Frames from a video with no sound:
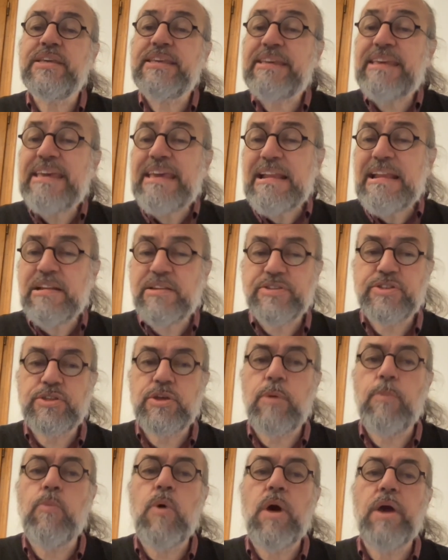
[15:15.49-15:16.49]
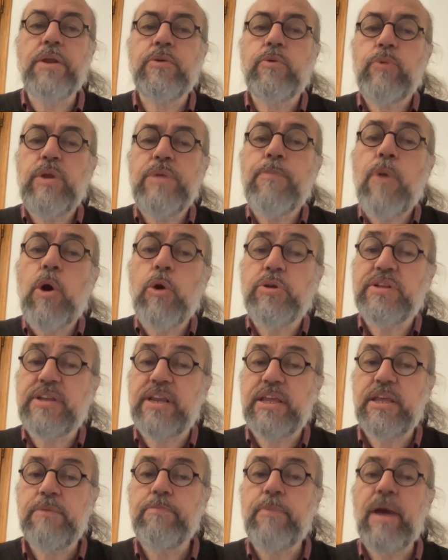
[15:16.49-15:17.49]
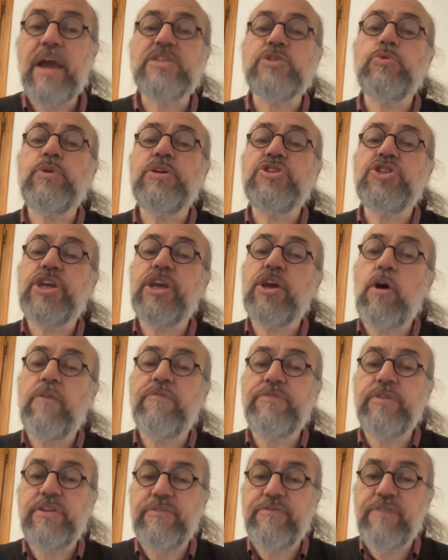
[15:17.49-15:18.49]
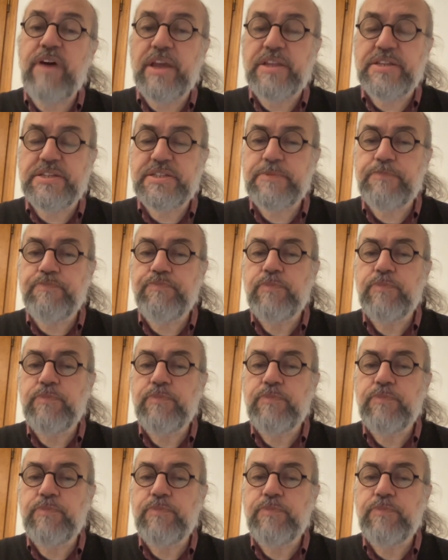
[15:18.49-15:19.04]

kill someone remotely by switching off the device.